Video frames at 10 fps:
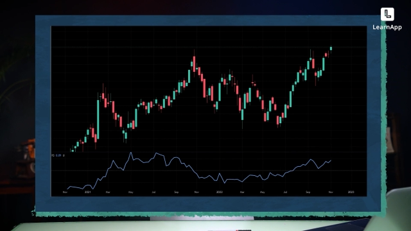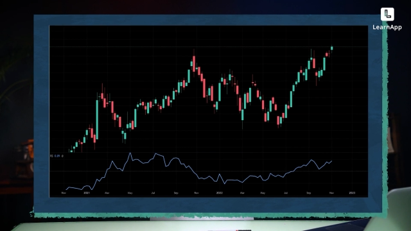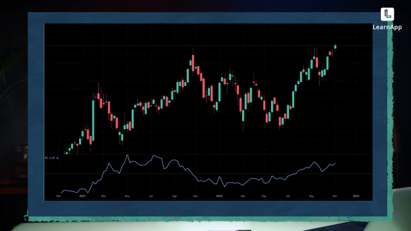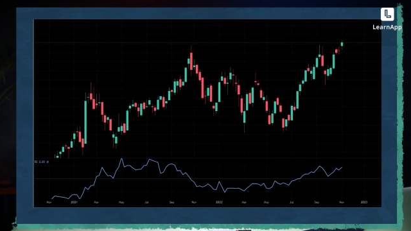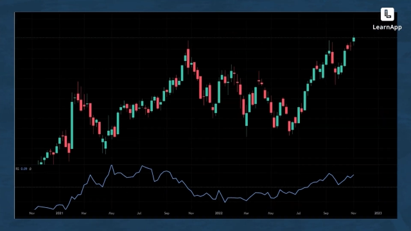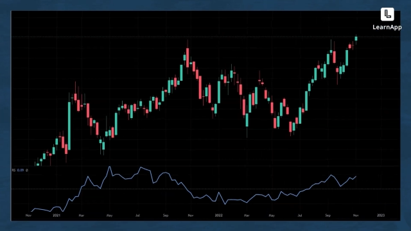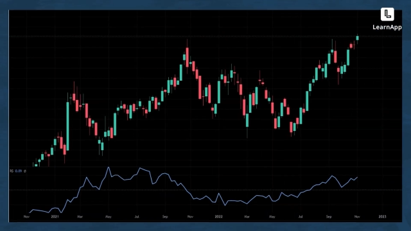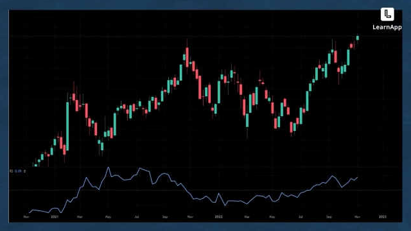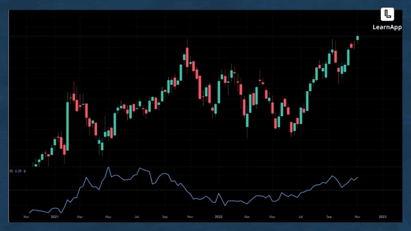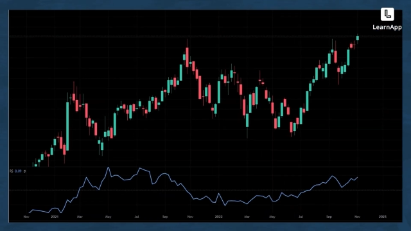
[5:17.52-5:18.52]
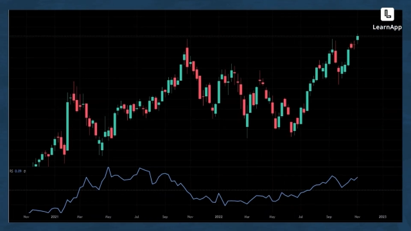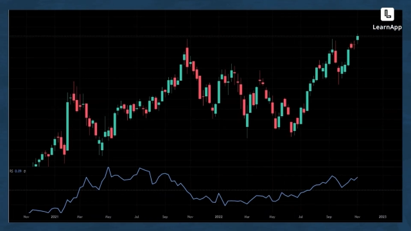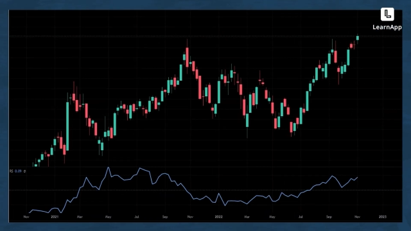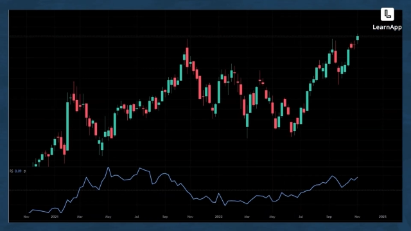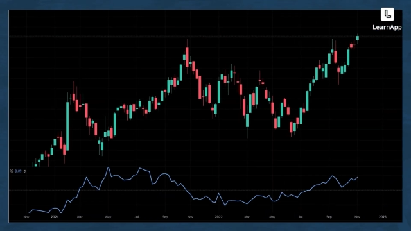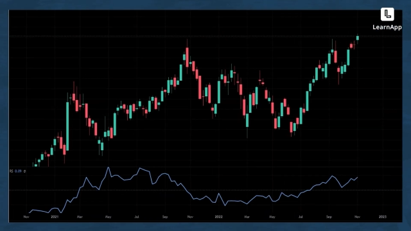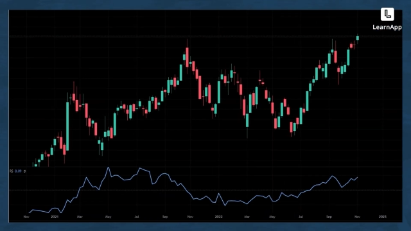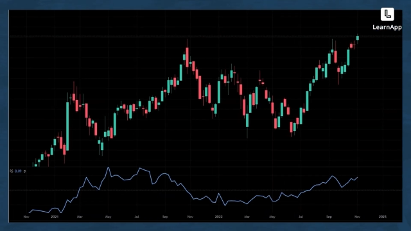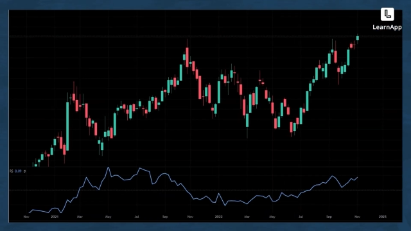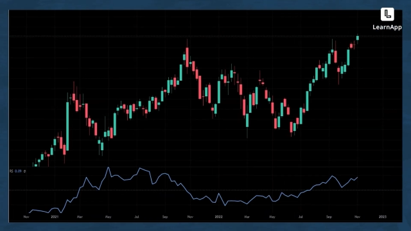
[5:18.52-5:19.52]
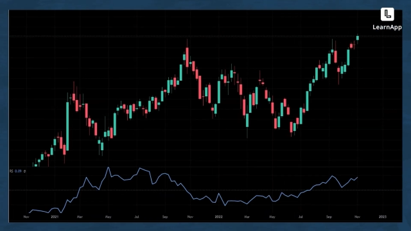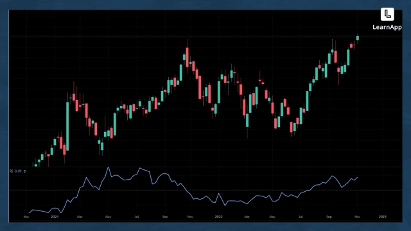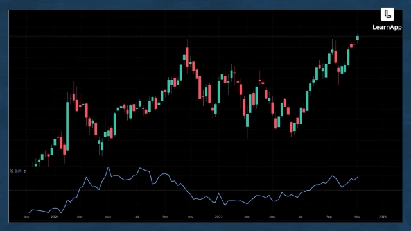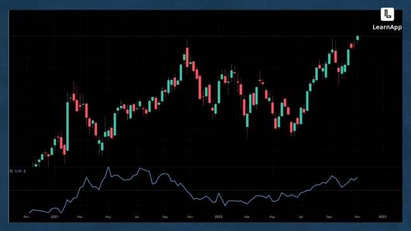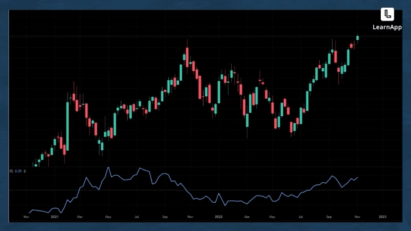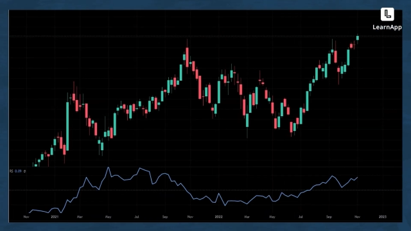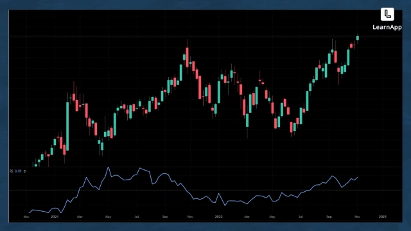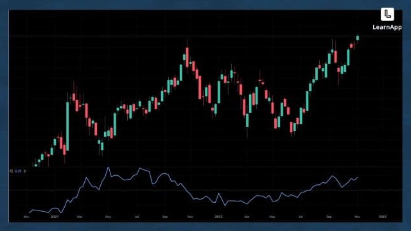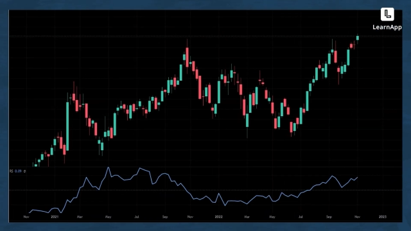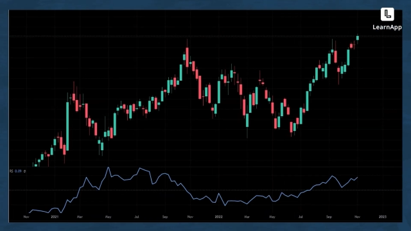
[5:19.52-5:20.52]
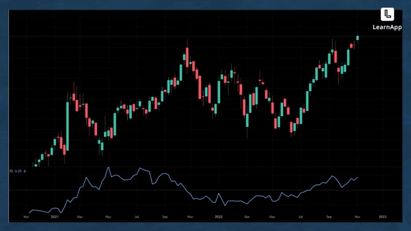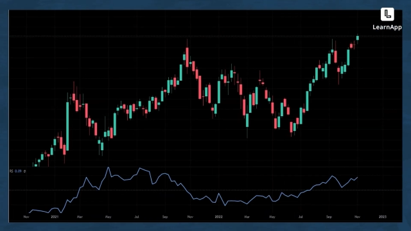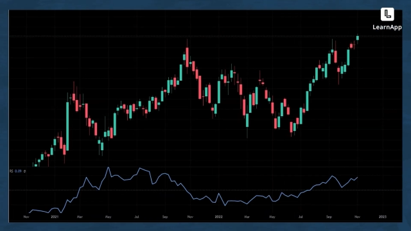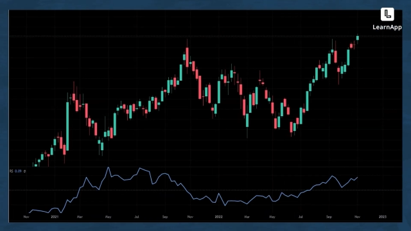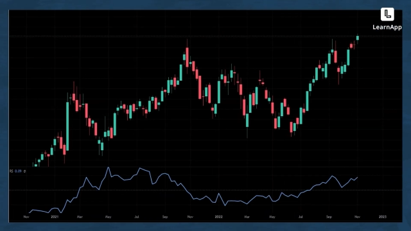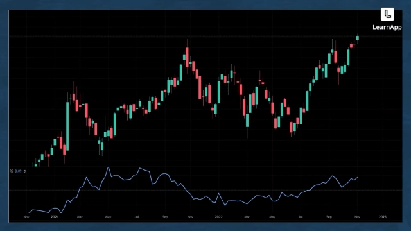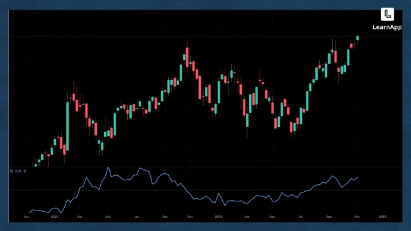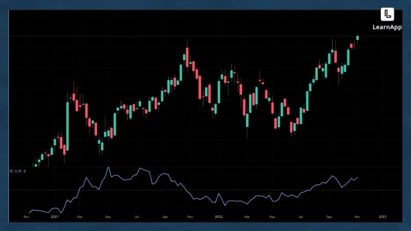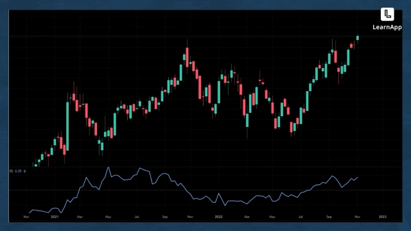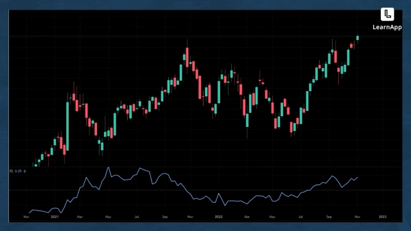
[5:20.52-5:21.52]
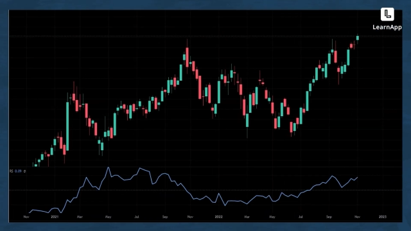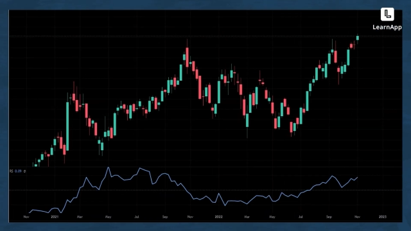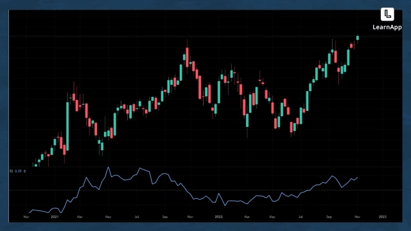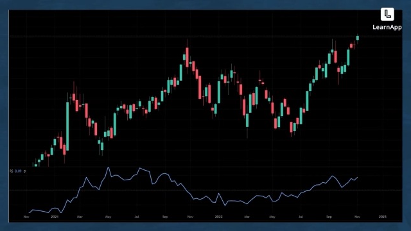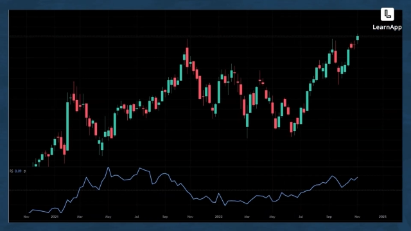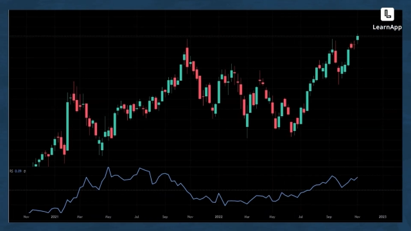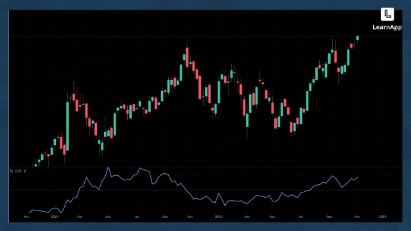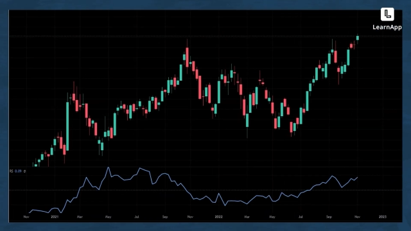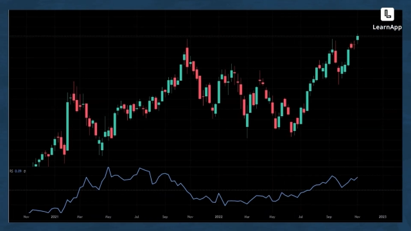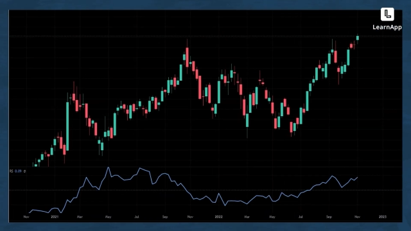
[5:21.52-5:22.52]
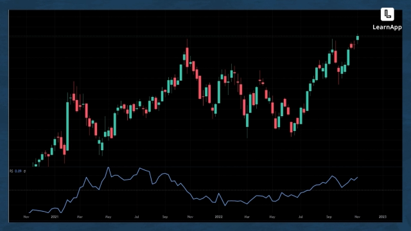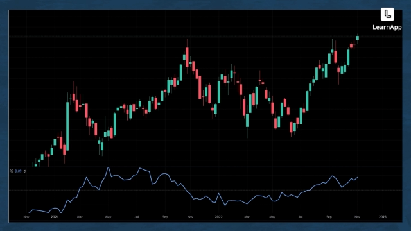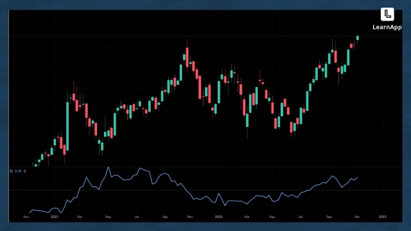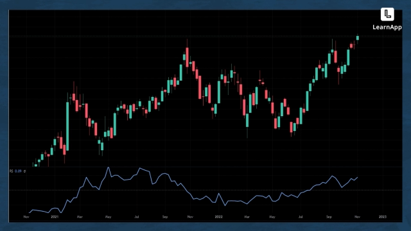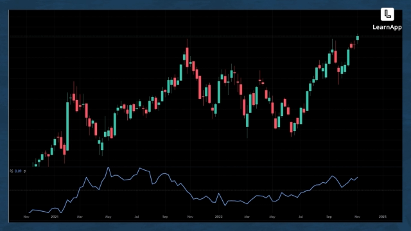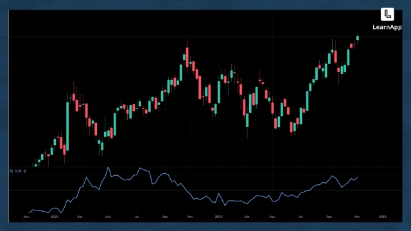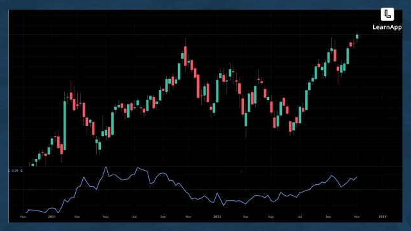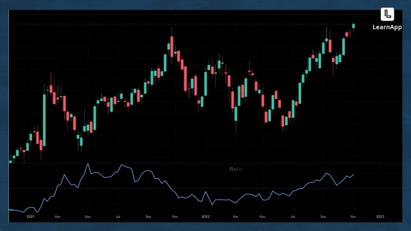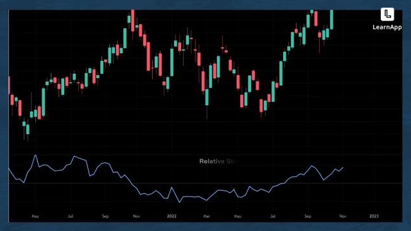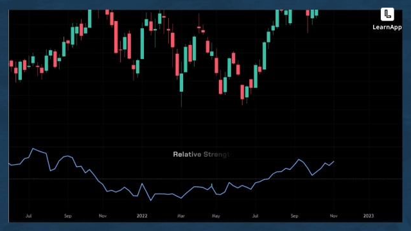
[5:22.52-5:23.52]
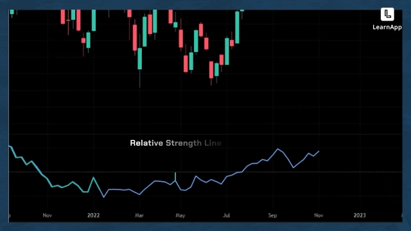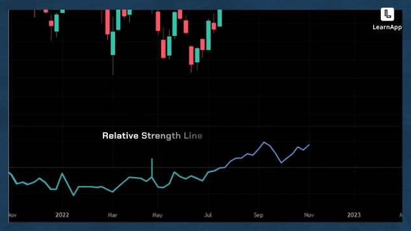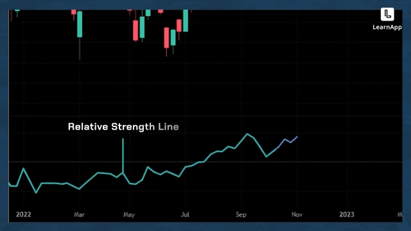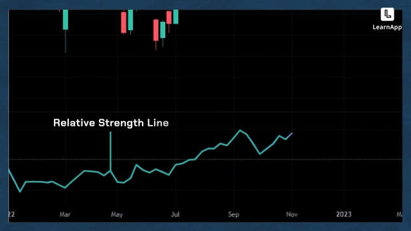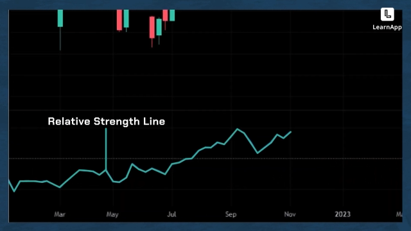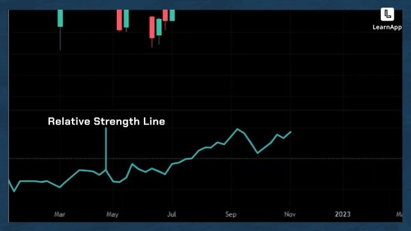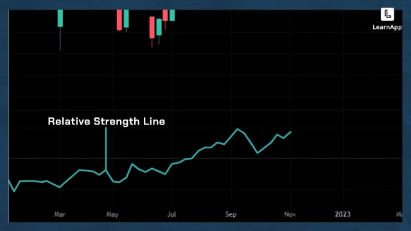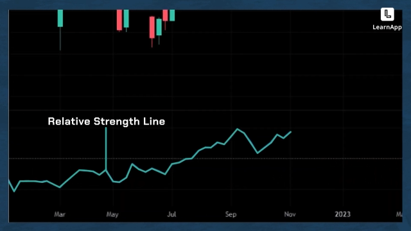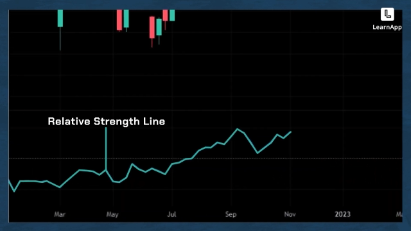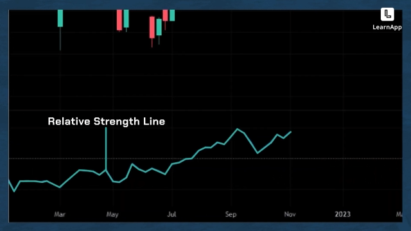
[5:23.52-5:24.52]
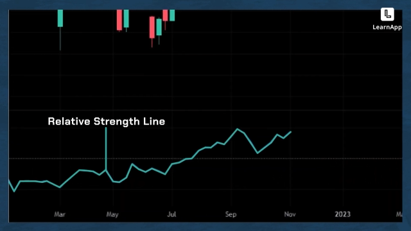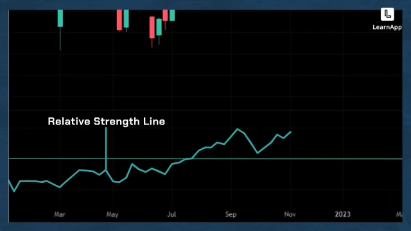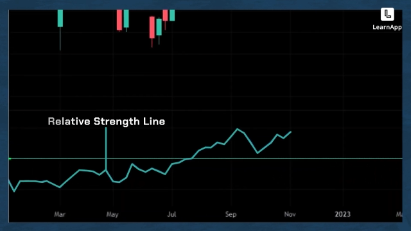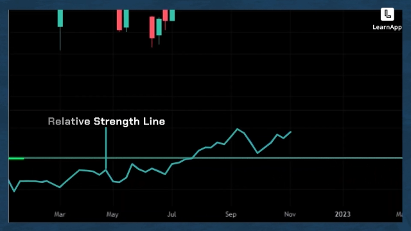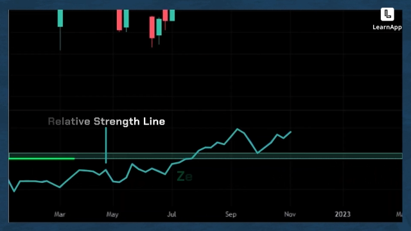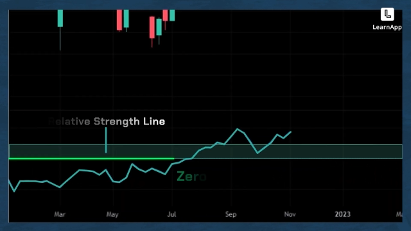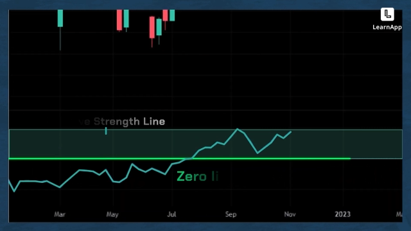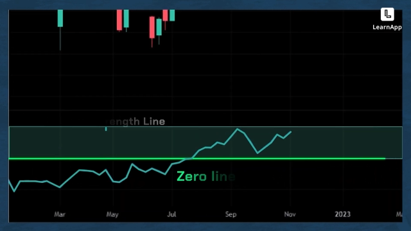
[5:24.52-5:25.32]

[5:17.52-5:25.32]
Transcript: [unreadable: no face in view]